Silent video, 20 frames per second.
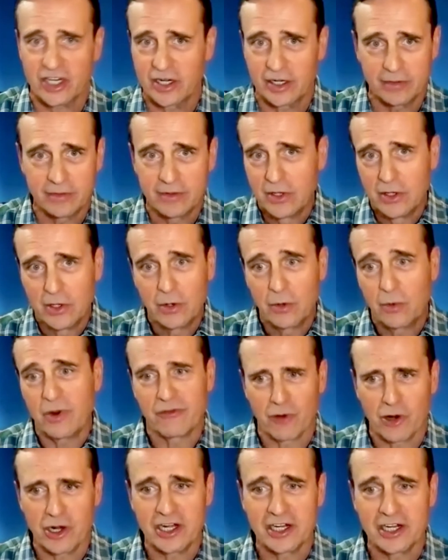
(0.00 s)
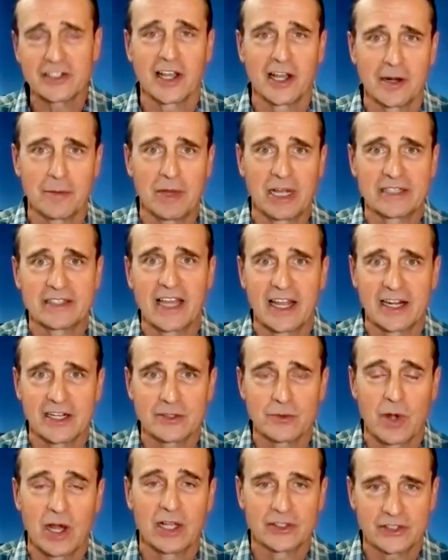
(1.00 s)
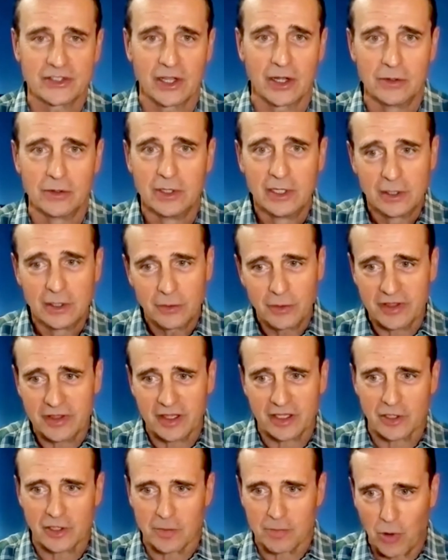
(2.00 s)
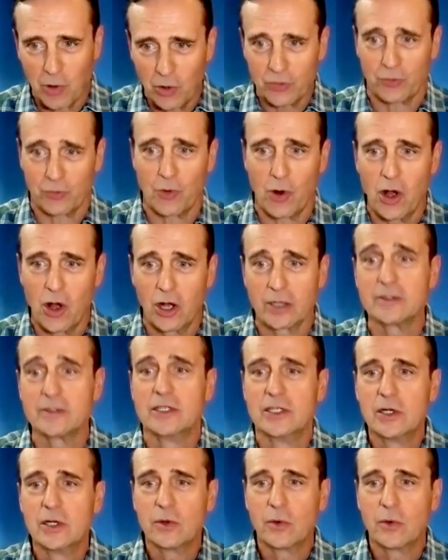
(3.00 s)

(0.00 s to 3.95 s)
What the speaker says: And we've written a ton about that as well. So we think they're both wrong.